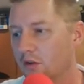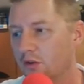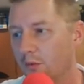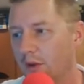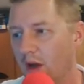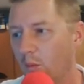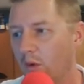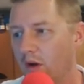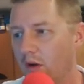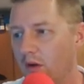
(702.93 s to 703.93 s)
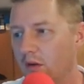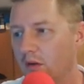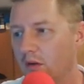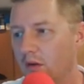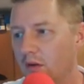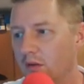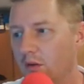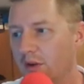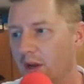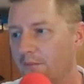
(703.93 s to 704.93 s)
So we got Will
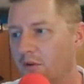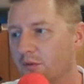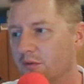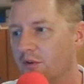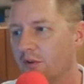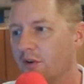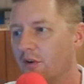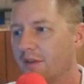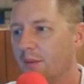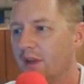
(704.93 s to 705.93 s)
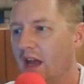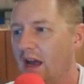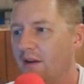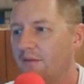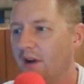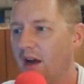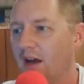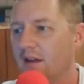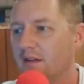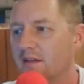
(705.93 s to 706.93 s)
loading up first with Dirty Girl. Then we have
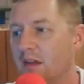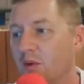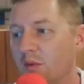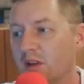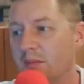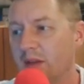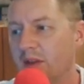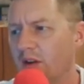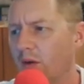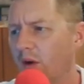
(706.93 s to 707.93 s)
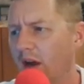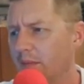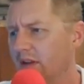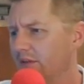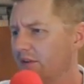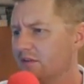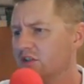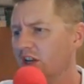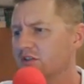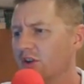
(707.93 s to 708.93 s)
Steaming Willie Beeman, who I believe has
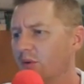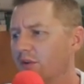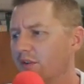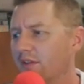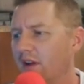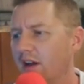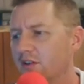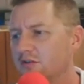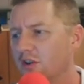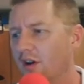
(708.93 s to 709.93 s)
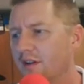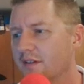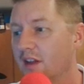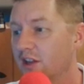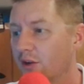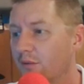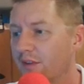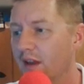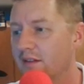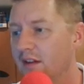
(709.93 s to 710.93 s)
changed owners. John is taking over
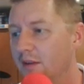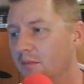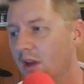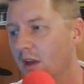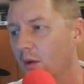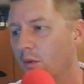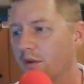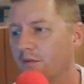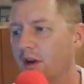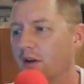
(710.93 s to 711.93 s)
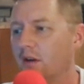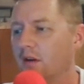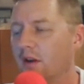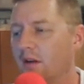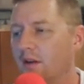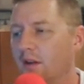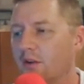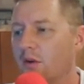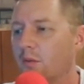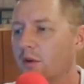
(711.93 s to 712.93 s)
that team, one of another
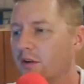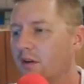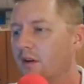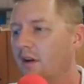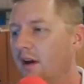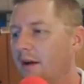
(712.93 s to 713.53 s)
coworker,